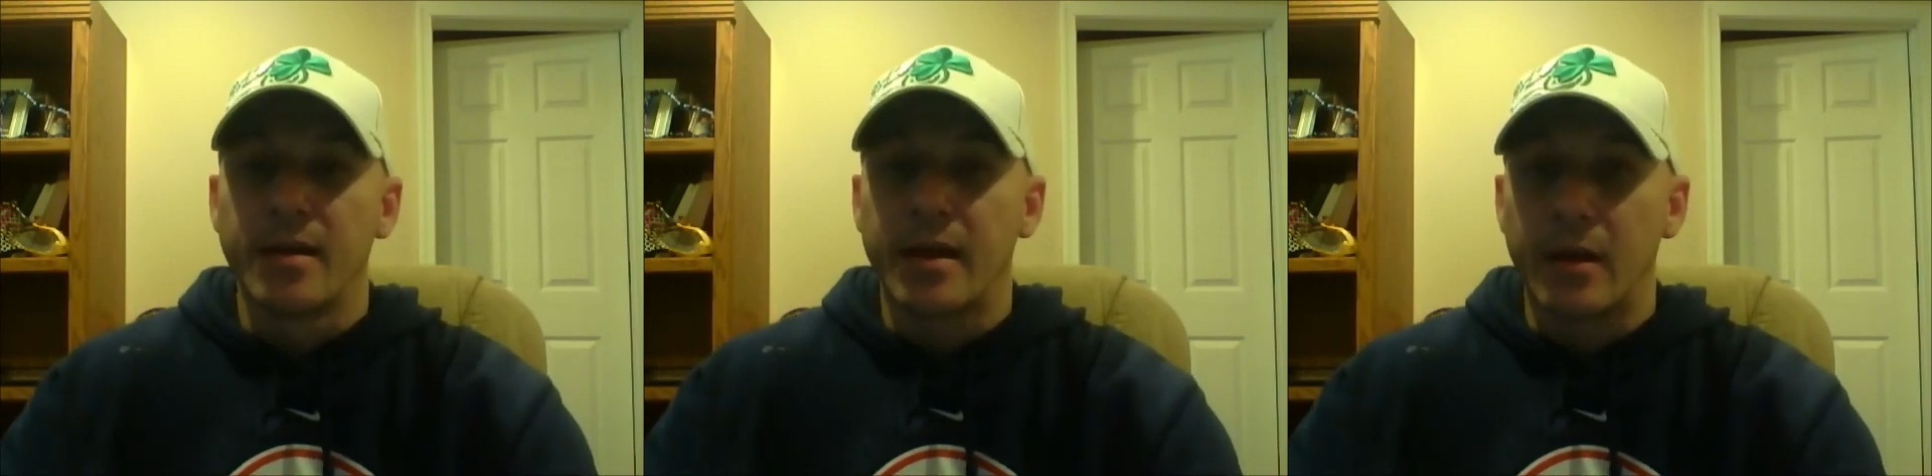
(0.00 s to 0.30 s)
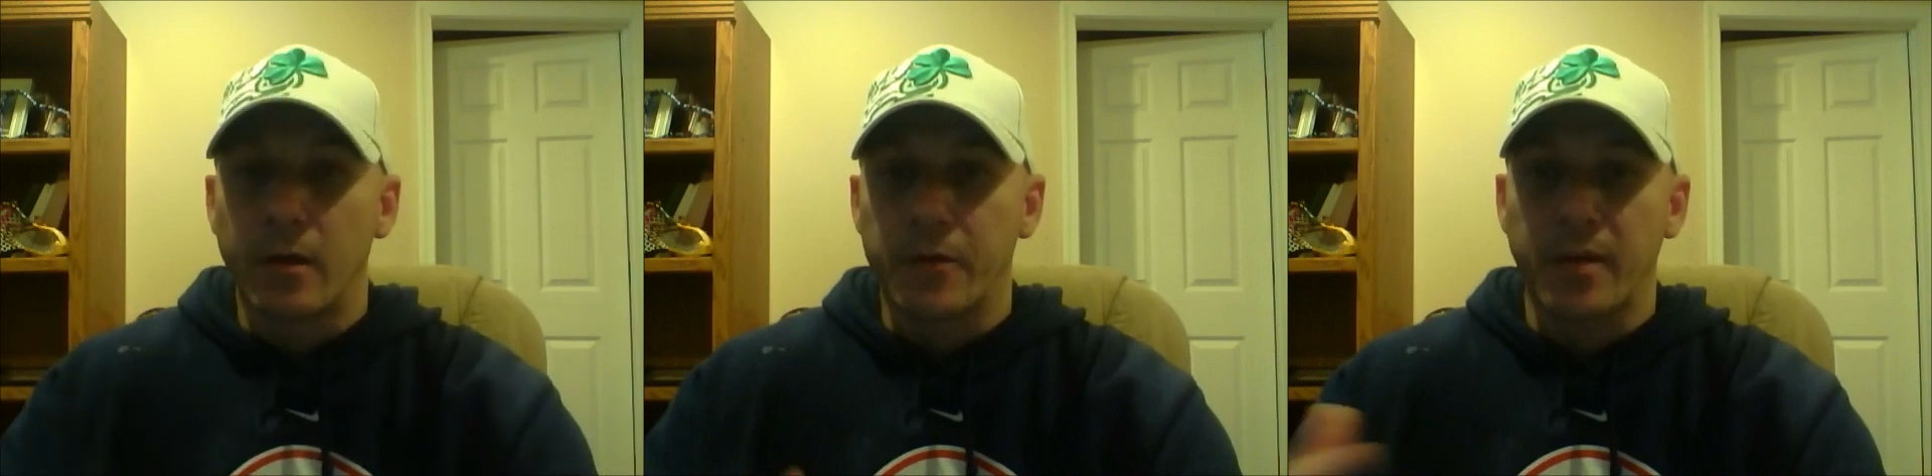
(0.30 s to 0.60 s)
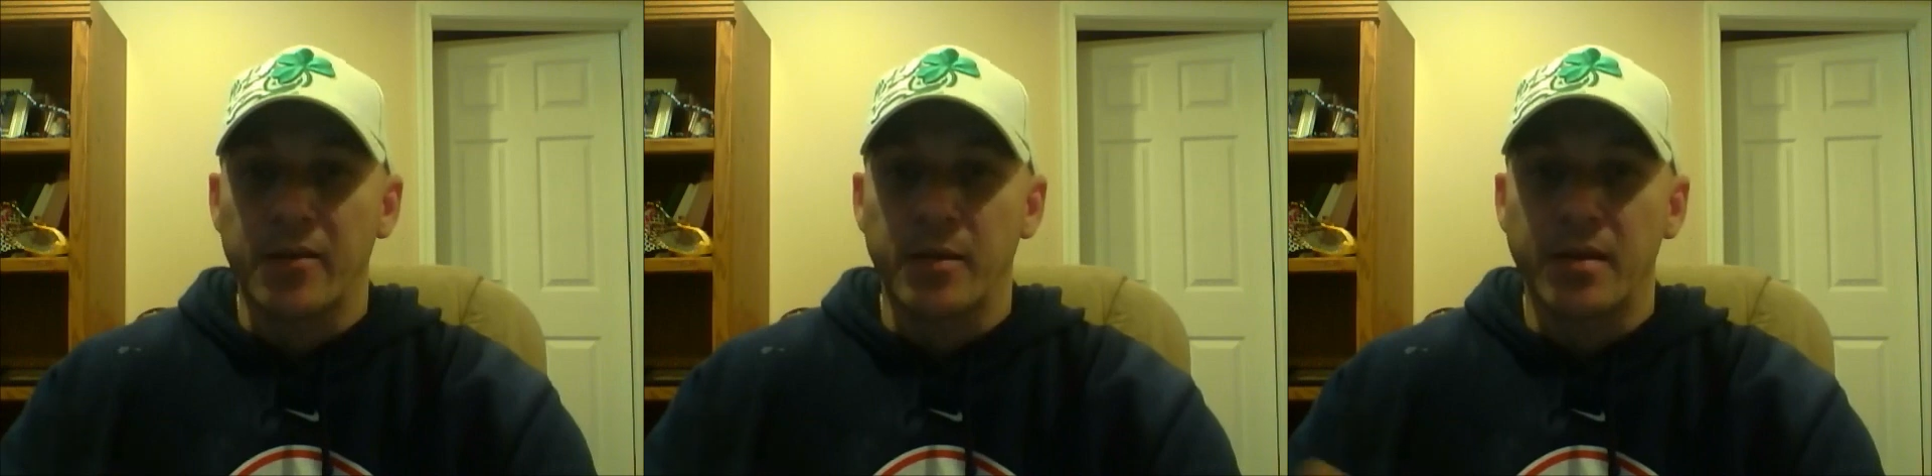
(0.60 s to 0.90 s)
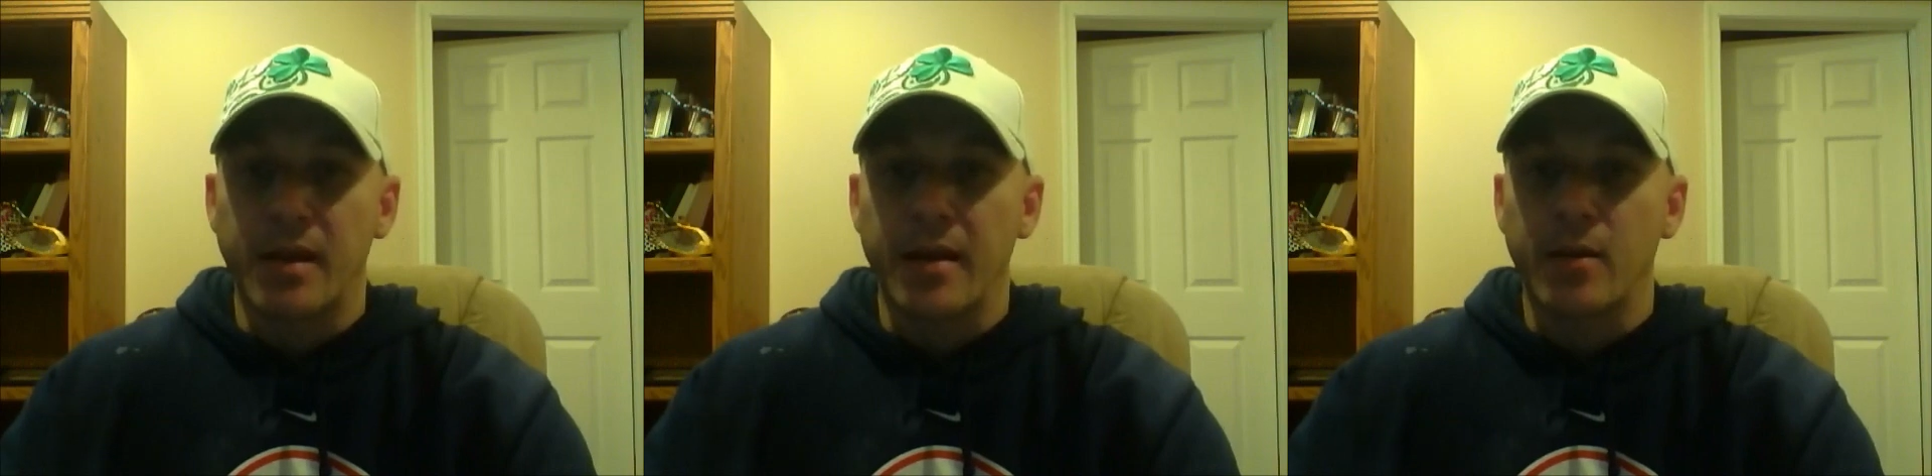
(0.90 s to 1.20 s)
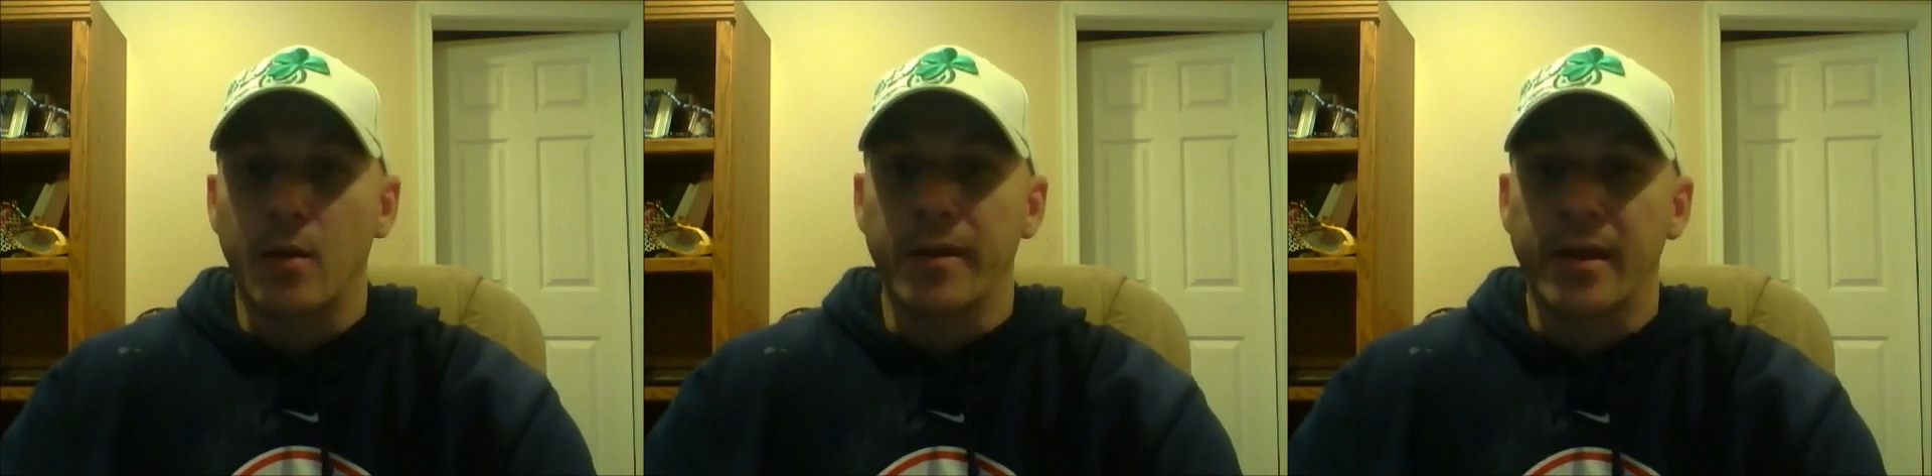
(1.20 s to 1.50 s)
And it also allows me to dye
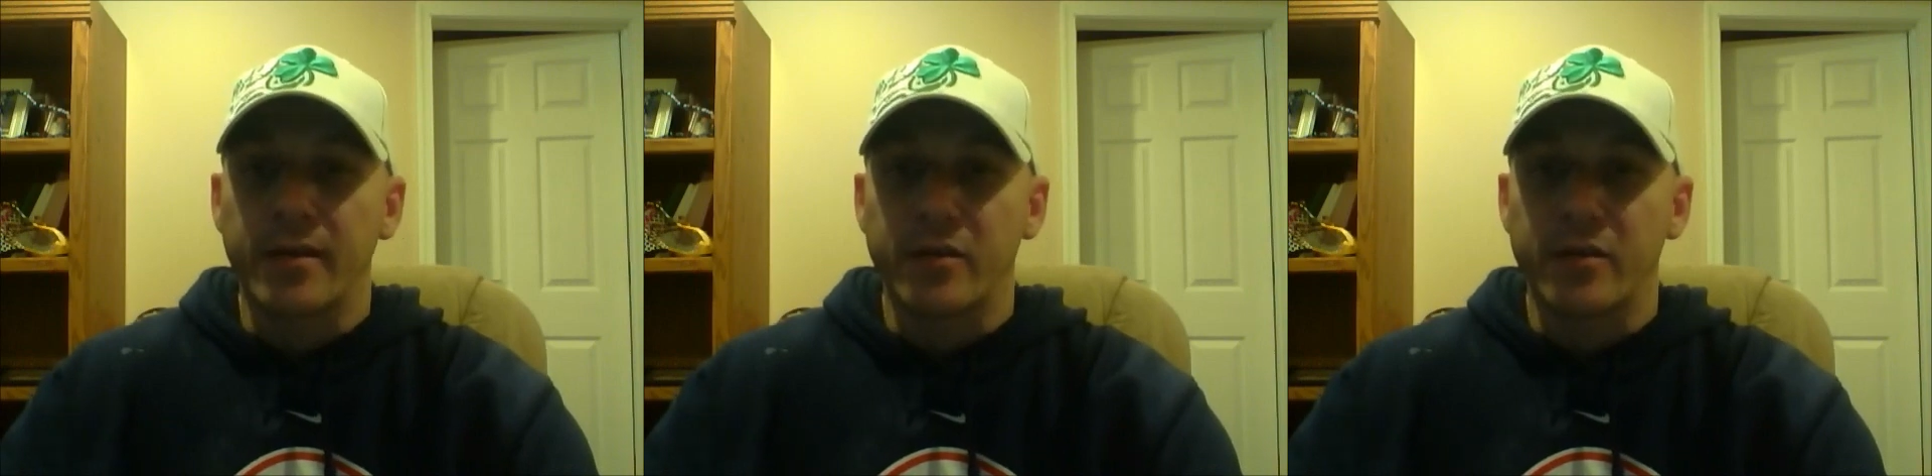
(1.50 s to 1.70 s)
goalie heads.